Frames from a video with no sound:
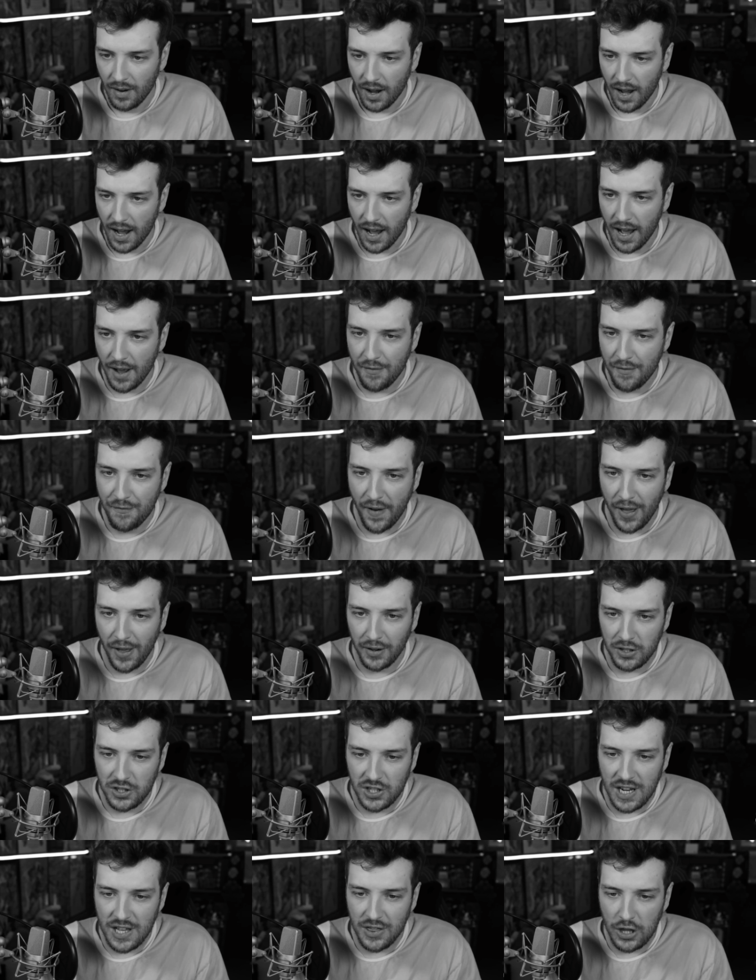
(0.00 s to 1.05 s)
I fail to
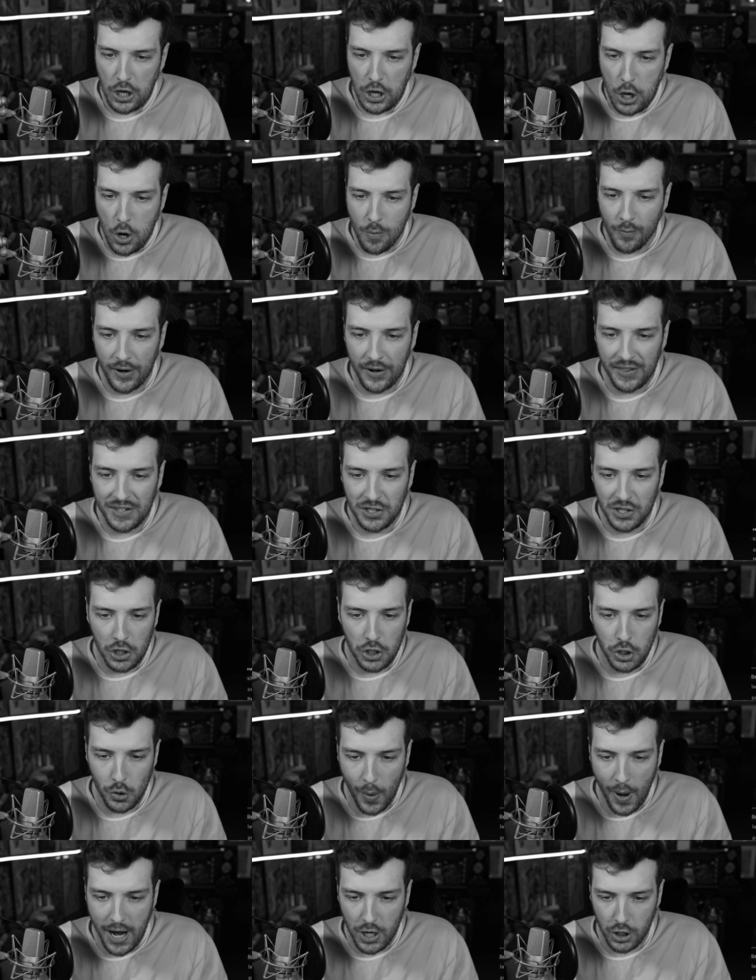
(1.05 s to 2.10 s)
see the humor in the
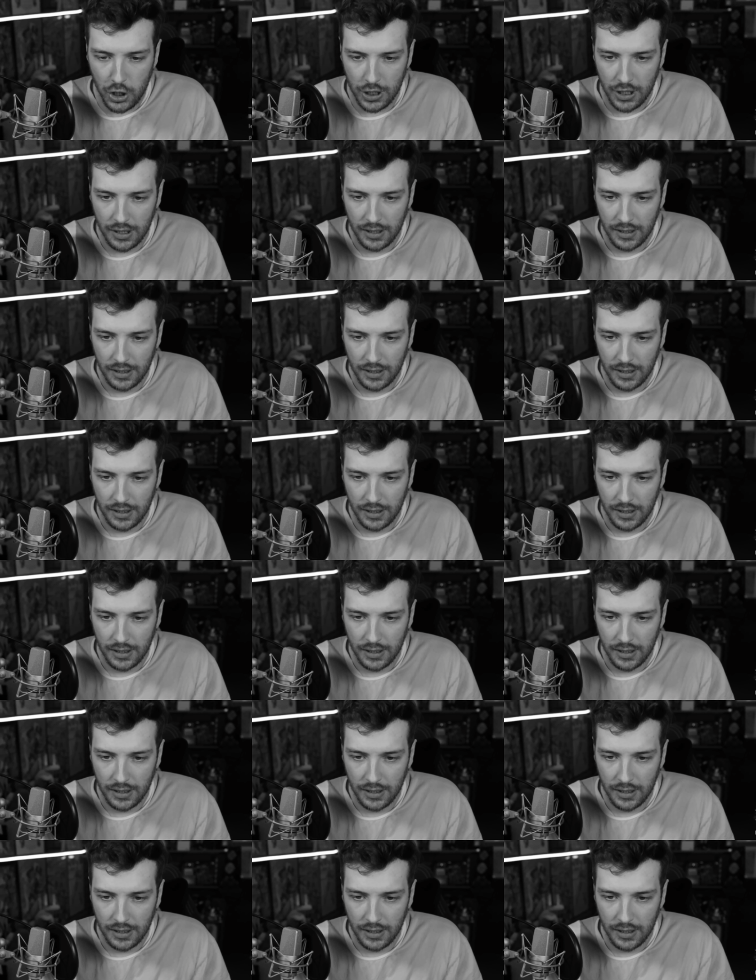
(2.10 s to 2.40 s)
situation.